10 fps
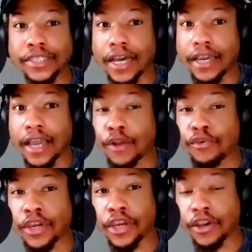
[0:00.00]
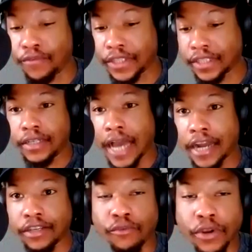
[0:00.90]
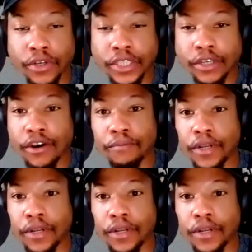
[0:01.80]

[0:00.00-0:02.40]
Like, I don't care if it's not a real song,